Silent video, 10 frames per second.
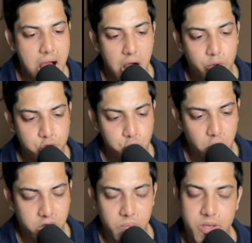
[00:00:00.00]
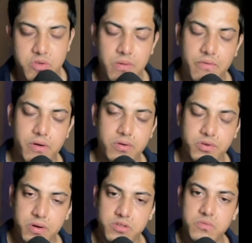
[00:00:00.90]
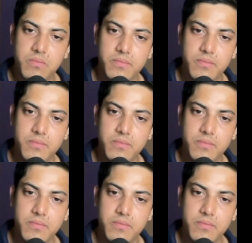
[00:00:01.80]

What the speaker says: I wish you all the best, my friend. Cheers.